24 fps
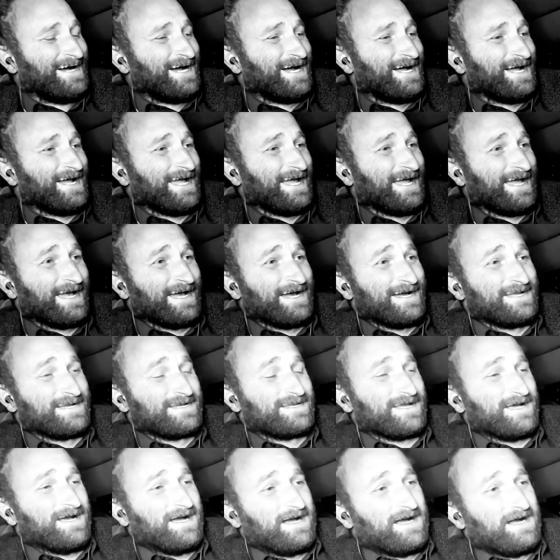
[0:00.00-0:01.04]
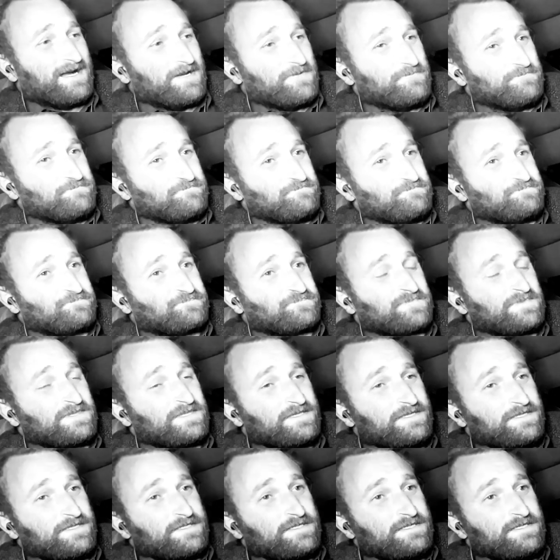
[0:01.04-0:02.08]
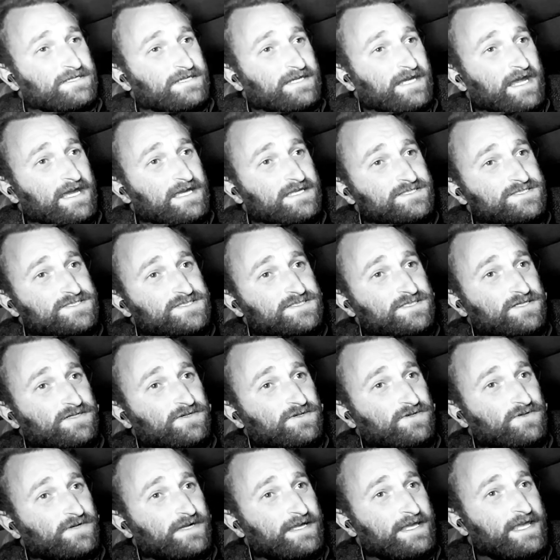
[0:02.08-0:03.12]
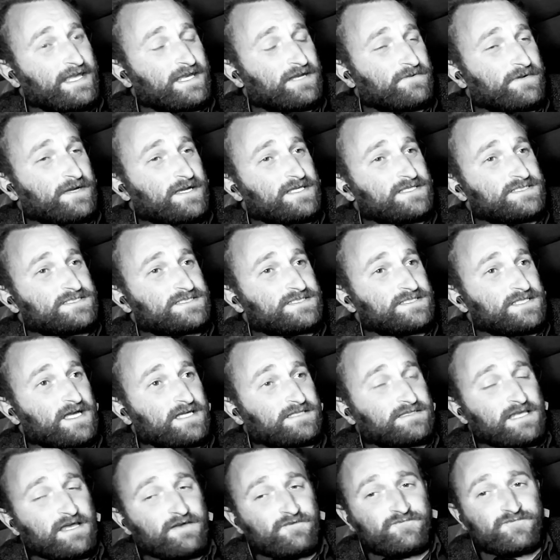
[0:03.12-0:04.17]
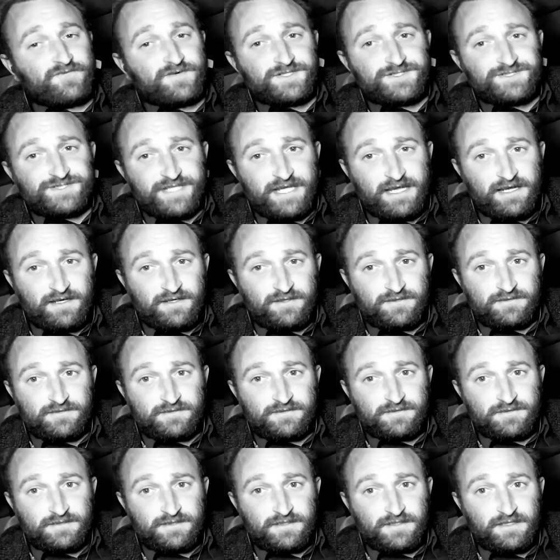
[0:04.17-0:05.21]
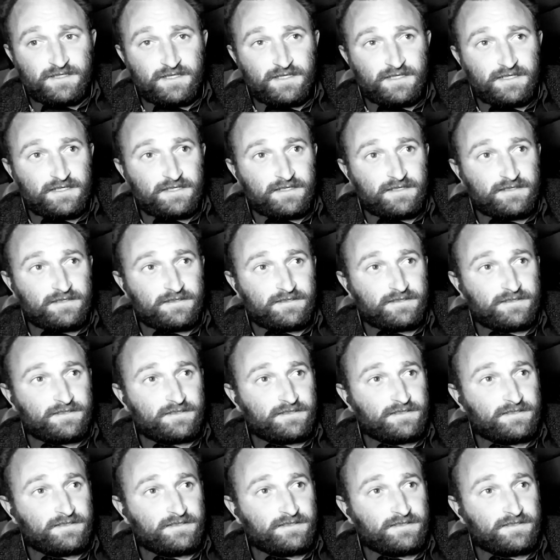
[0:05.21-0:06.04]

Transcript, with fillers: and, um, and so anyways, like that first town, uh,